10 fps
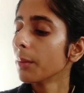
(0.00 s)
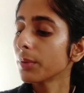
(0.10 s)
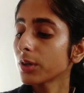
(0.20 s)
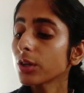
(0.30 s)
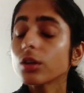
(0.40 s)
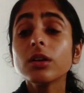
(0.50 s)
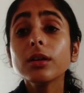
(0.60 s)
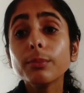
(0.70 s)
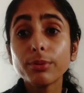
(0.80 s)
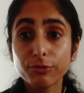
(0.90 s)

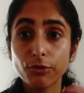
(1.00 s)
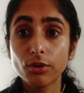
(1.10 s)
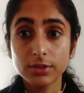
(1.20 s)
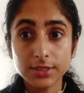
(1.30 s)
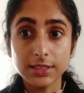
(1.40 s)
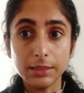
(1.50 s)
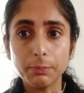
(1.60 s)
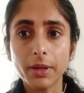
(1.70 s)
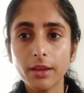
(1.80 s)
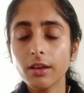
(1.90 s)
particularly before
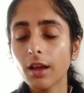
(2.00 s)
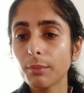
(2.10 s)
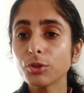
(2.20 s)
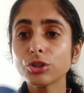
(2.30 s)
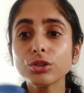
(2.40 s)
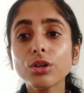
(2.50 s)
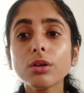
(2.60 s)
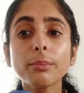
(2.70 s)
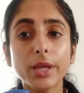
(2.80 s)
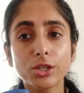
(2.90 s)
sleeping, I'm just gonna
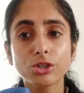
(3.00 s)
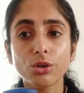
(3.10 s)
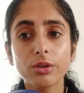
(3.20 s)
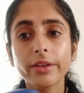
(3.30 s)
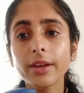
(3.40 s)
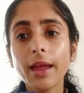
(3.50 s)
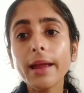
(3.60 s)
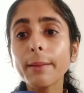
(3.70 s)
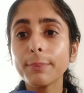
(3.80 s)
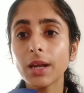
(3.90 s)
make sure that I
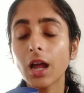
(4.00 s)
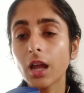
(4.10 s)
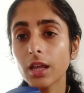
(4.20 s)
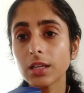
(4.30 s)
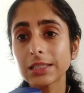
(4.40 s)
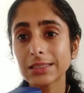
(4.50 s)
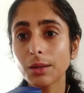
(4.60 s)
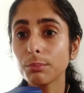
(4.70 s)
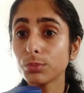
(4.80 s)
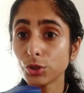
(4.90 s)
apply
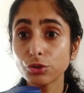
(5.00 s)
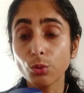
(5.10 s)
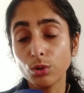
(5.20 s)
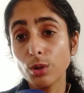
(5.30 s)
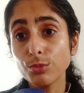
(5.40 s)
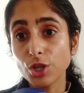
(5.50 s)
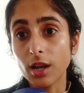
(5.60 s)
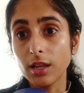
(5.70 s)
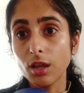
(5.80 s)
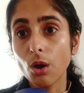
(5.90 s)
some petroleum
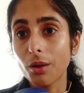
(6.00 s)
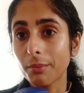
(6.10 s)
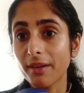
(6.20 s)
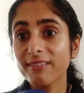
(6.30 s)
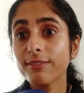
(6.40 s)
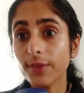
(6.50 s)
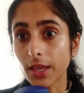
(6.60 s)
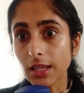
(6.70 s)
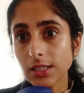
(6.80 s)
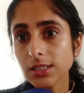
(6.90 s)
jelly on my
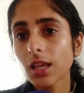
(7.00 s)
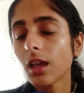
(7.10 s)
face,